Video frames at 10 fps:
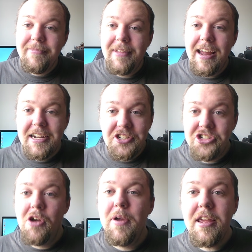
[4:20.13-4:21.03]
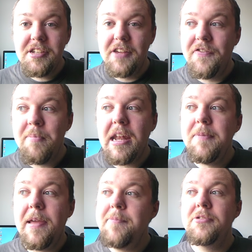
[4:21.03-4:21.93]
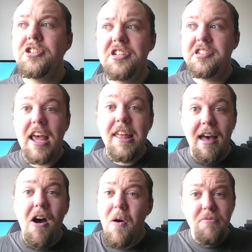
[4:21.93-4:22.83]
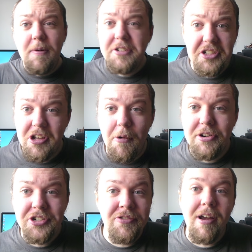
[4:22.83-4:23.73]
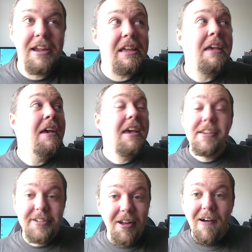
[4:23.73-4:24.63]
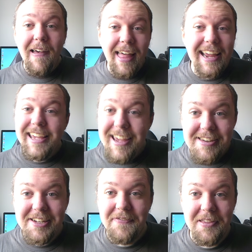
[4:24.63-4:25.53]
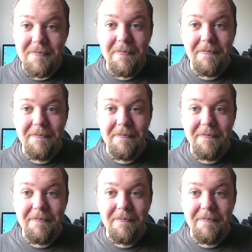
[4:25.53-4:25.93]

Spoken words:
And it's so easy for many people just to say that, oh, well, just go on strike. It's not that easy for them.